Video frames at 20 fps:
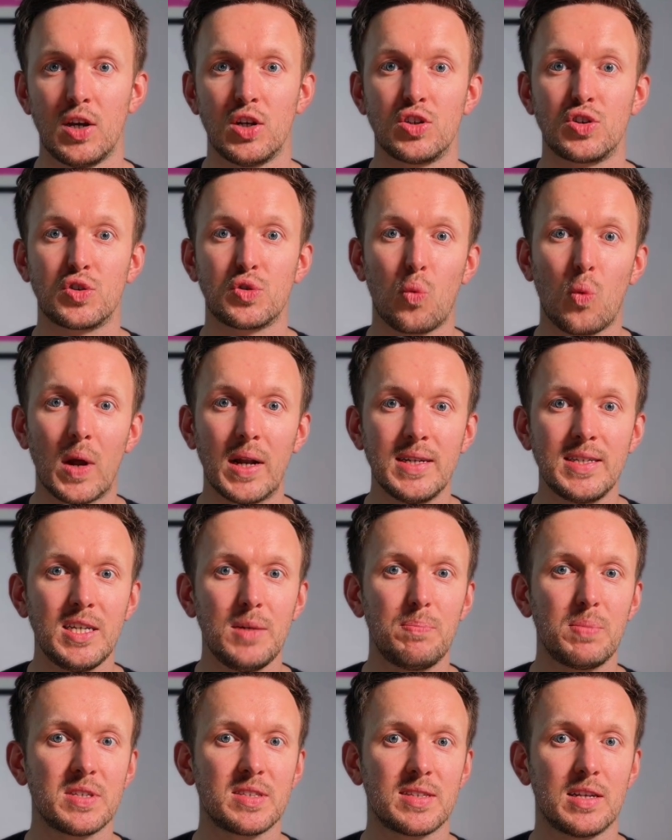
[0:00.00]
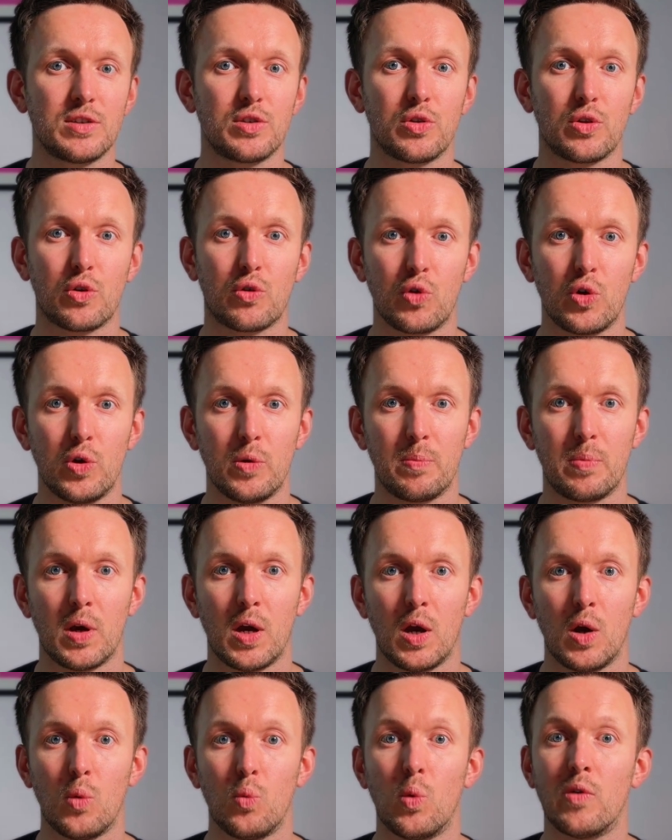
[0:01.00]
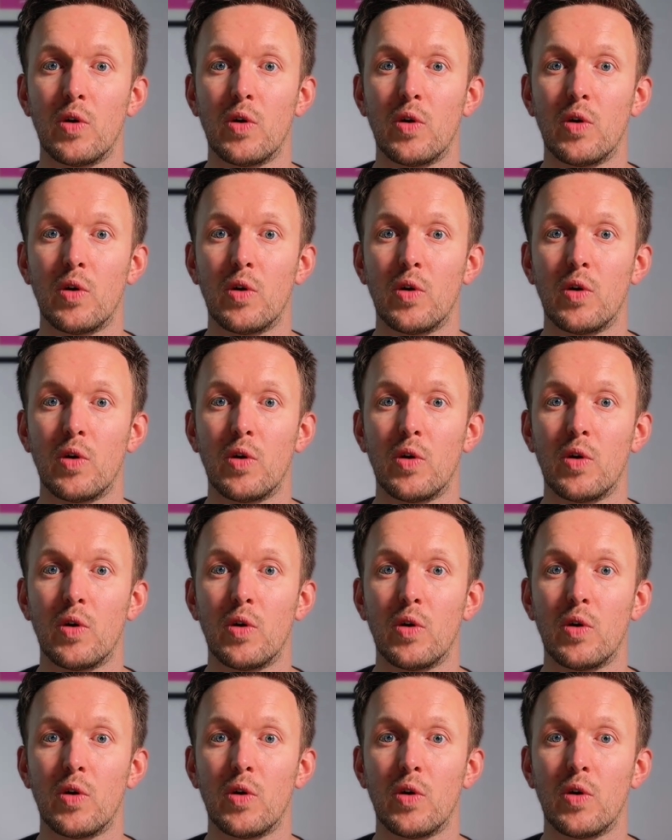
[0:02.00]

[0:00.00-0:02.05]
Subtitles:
20% of the group were